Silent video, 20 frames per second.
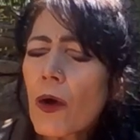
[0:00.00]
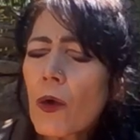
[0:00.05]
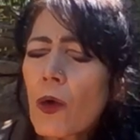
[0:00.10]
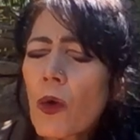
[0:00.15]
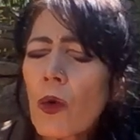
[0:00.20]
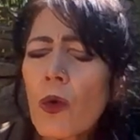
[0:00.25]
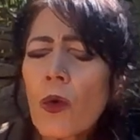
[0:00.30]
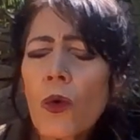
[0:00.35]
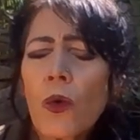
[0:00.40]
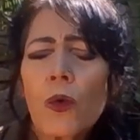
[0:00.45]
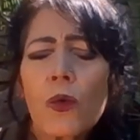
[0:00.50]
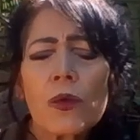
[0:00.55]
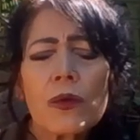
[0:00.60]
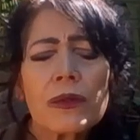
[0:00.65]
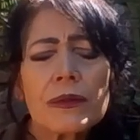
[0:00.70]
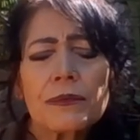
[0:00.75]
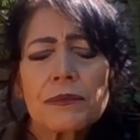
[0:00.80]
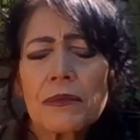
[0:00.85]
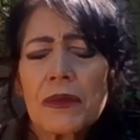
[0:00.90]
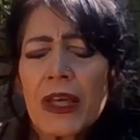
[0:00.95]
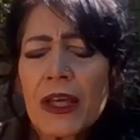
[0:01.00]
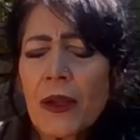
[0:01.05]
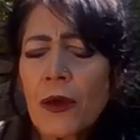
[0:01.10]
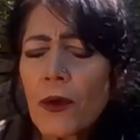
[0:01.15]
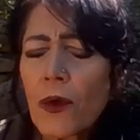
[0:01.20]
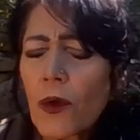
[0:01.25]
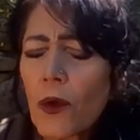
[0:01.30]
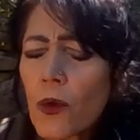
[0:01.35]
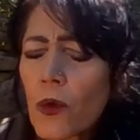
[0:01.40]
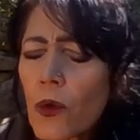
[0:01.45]
All, you know,
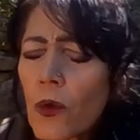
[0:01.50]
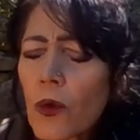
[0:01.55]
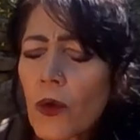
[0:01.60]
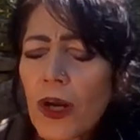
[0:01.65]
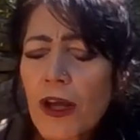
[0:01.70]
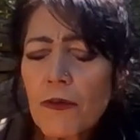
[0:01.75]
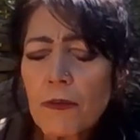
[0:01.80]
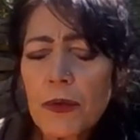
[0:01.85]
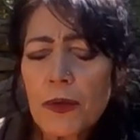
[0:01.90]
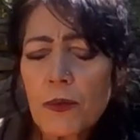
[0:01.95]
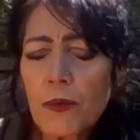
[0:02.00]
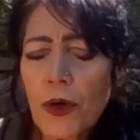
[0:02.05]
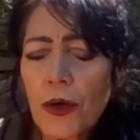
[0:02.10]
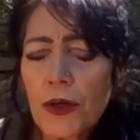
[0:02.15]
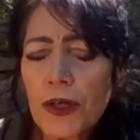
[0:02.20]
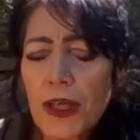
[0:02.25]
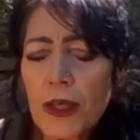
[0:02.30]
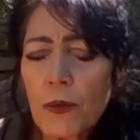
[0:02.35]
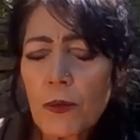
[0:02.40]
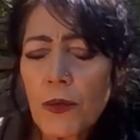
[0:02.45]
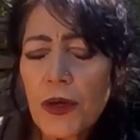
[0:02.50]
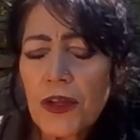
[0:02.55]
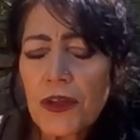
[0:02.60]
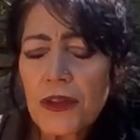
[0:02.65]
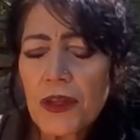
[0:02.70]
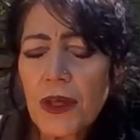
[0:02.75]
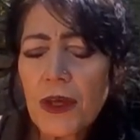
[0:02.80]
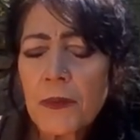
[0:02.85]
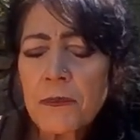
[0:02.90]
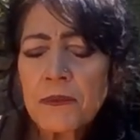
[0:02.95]
all I've been working
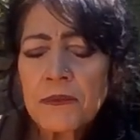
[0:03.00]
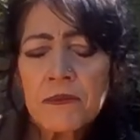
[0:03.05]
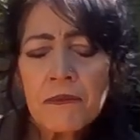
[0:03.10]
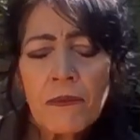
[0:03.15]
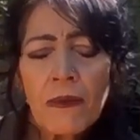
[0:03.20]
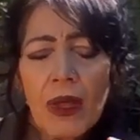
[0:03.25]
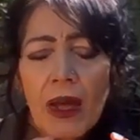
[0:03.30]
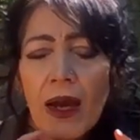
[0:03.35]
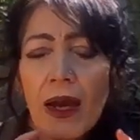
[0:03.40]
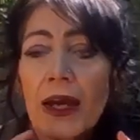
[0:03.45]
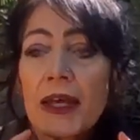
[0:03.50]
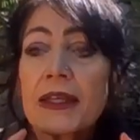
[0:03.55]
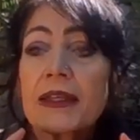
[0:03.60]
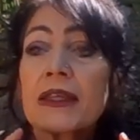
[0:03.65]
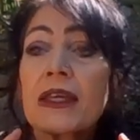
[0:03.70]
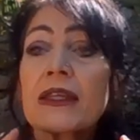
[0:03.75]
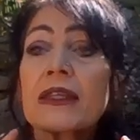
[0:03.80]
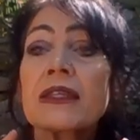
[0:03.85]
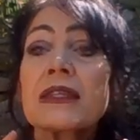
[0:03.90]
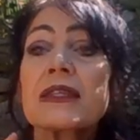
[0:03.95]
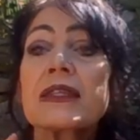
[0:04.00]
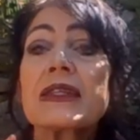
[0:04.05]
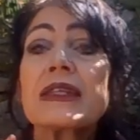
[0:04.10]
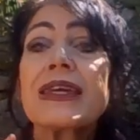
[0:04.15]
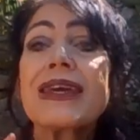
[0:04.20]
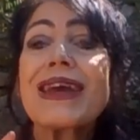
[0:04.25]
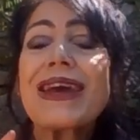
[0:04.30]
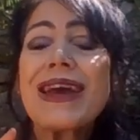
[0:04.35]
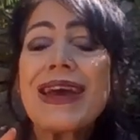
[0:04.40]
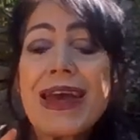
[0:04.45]
with, I didn't
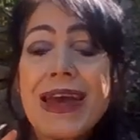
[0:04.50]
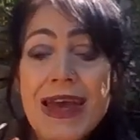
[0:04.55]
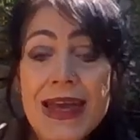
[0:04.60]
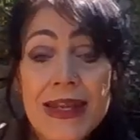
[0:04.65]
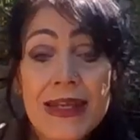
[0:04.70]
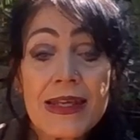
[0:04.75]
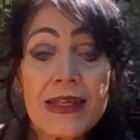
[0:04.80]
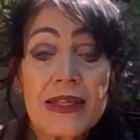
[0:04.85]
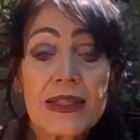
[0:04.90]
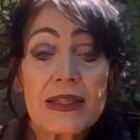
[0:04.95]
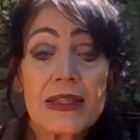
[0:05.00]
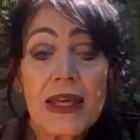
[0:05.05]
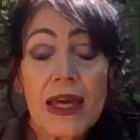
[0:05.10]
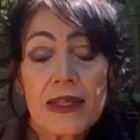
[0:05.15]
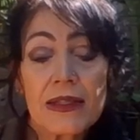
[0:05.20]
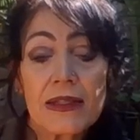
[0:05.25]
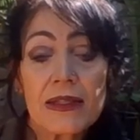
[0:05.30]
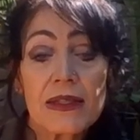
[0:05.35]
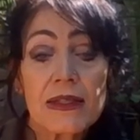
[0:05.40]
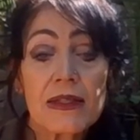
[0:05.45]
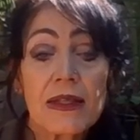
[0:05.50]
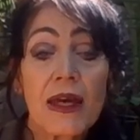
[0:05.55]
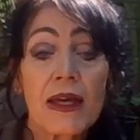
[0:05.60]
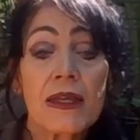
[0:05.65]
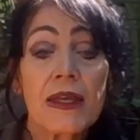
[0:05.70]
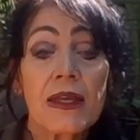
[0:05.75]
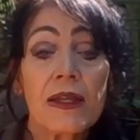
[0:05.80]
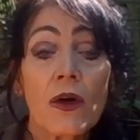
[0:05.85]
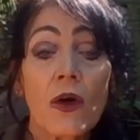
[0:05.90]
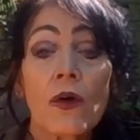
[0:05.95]
see any sense
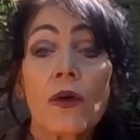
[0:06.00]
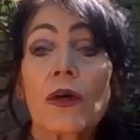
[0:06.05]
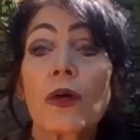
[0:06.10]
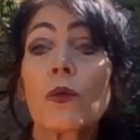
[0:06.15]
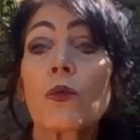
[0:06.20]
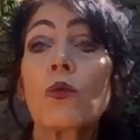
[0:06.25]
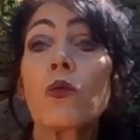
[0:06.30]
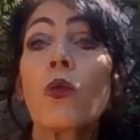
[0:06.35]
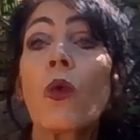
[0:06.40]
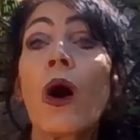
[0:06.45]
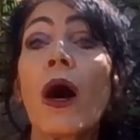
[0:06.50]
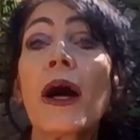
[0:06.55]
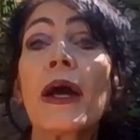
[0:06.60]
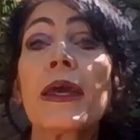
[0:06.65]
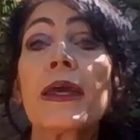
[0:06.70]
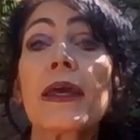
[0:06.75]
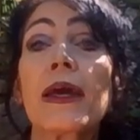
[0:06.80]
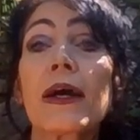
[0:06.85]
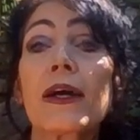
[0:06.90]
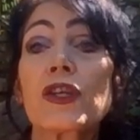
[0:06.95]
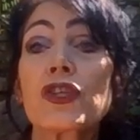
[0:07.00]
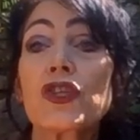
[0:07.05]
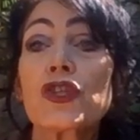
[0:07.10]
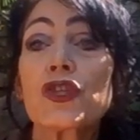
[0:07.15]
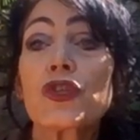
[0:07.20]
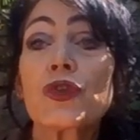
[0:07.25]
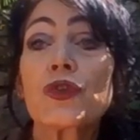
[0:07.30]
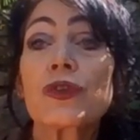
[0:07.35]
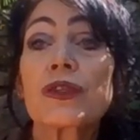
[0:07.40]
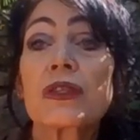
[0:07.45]
any longer why I
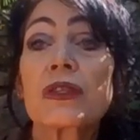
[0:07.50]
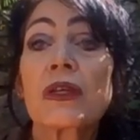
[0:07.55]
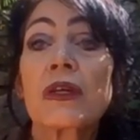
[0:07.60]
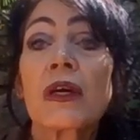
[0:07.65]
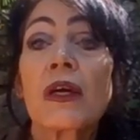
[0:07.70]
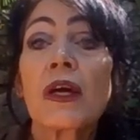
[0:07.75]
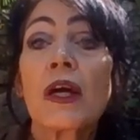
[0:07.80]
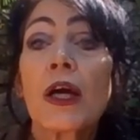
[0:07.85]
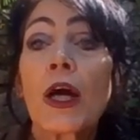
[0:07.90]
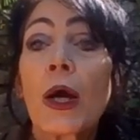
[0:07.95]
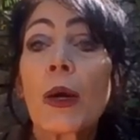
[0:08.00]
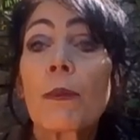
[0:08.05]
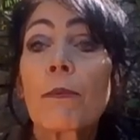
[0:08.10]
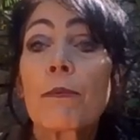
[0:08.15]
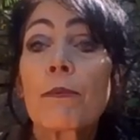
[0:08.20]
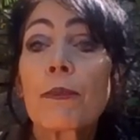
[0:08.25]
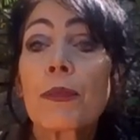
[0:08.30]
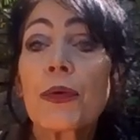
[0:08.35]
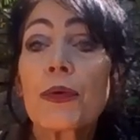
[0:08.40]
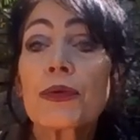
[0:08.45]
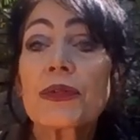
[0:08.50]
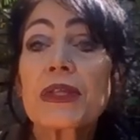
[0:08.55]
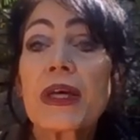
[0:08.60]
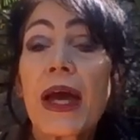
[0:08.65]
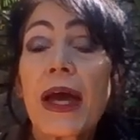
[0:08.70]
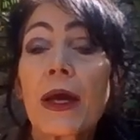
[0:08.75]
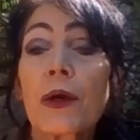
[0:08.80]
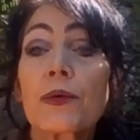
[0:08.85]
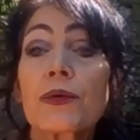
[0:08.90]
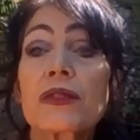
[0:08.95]
should put
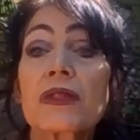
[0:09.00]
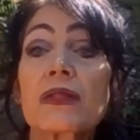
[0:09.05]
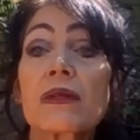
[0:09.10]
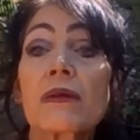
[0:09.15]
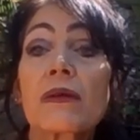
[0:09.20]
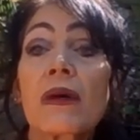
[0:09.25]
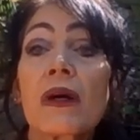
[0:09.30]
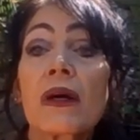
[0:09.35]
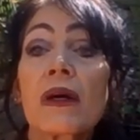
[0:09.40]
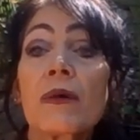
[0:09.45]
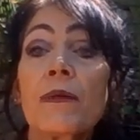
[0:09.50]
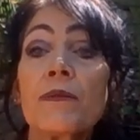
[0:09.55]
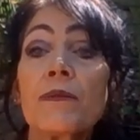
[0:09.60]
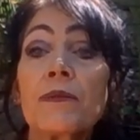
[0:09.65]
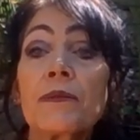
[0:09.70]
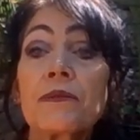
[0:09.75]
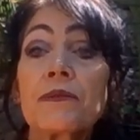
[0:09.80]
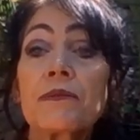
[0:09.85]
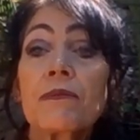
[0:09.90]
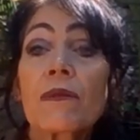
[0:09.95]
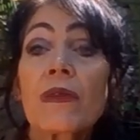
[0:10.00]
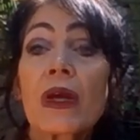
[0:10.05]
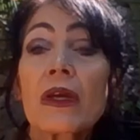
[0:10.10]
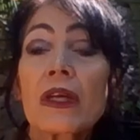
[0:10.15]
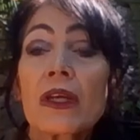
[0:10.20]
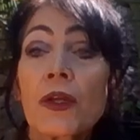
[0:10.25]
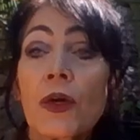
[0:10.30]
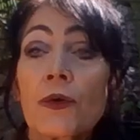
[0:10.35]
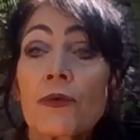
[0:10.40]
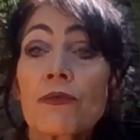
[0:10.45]
out
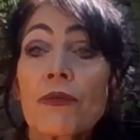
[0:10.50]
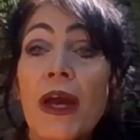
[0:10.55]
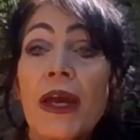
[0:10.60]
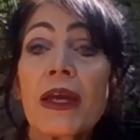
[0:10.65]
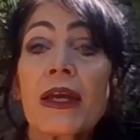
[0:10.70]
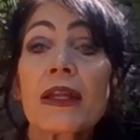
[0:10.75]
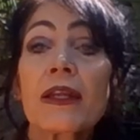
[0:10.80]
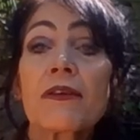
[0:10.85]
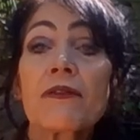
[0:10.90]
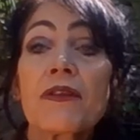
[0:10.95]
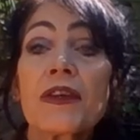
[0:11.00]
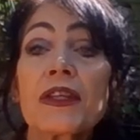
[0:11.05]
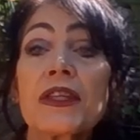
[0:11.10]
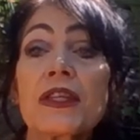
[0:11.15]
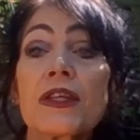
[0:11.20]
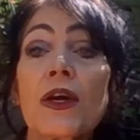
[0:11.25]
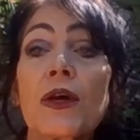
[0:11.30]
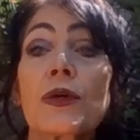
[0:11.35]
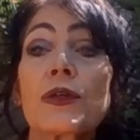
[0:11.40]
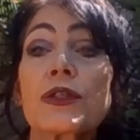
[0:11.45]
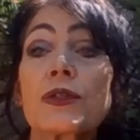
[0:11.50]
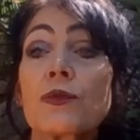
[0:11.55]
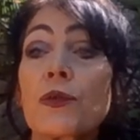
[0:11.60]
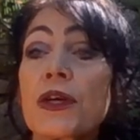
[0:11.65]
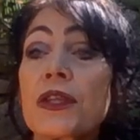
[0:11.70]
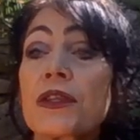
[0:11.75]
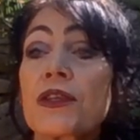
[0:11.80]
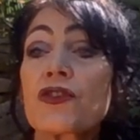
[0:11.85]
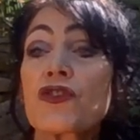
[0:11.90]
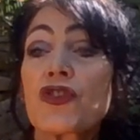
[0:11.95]
you know, regular videos
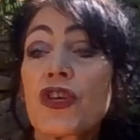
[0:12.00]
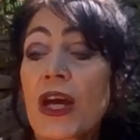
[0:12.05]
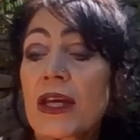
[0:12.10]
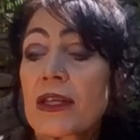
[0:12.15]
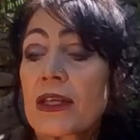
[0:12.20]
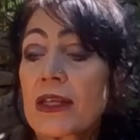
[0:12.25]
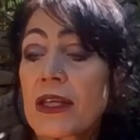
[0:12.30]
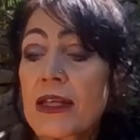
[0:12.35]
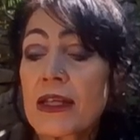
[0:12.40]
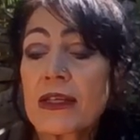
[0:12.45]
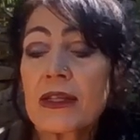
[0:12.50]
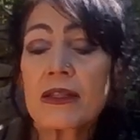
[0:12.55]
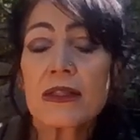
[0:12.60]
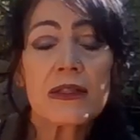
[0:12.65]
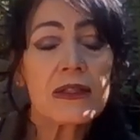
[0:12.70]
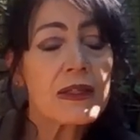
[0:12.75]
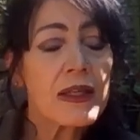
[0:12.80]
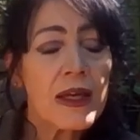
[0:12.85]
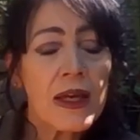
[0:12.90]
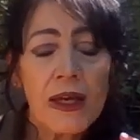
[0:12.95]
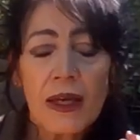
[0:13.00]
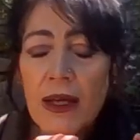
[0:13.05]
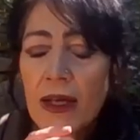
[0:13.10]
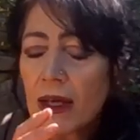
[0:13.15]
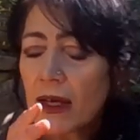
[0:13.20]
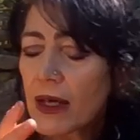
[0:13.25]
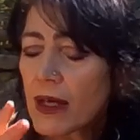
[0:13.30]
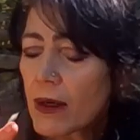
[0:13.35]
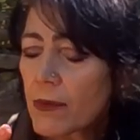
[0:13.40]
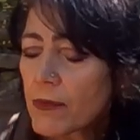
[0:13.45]
with the channelings,
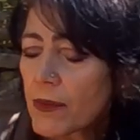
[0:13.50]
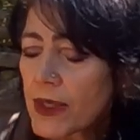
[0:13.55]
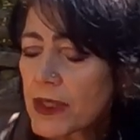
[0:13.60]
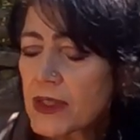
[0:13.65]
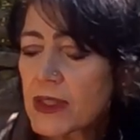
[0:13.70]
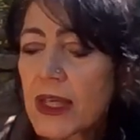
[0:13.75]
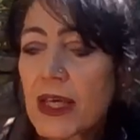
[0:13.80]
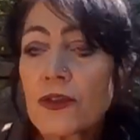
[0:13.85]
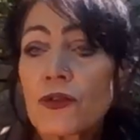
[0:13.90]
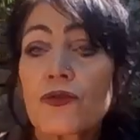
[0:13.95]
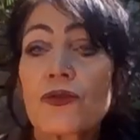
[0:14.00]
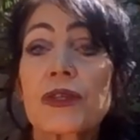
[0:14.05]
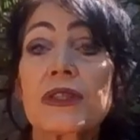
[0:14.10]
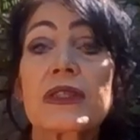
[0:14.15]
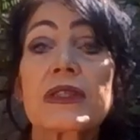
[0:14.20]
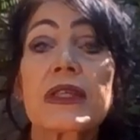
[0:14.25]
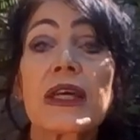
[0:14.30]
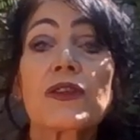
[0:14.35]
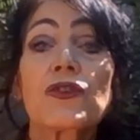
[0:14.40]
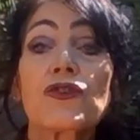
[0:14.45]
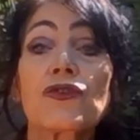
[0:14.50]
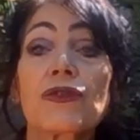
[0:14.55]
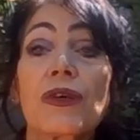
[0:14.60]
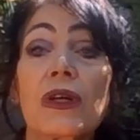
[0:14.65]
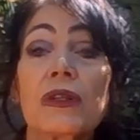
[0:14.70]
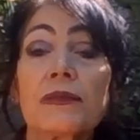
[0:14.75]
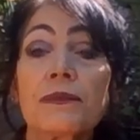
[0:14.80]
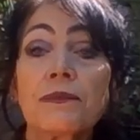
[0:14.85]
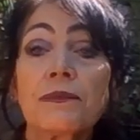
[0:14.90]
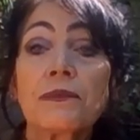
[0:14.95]
etc.,
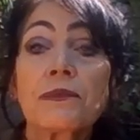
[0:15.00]
etc.